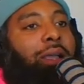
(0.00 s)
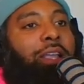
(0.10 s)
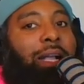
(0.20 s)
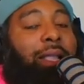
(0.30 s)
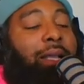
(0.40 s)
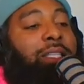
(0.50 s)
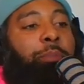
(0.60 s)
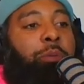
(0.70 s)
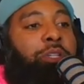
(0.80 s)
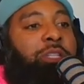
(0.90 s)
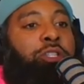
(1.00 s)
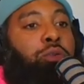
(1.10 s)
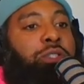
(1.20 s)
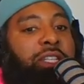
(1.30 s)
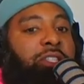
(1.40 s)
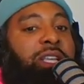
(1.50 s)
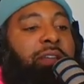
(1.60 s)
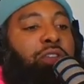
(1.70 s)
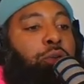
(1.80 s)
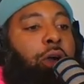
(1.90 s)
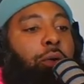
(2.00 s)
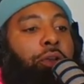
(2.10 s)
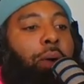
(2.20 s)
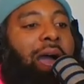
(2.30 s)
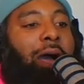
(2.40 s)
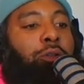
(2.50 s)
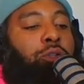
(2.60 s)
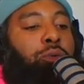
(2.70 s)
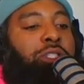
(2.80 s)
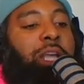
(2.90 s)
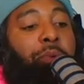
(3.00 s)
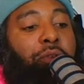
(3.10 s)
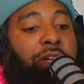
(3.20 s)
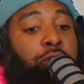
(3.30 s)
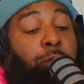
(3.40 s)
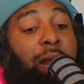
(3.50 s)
I think some people just be too sensitive and you don't know how to separate the two.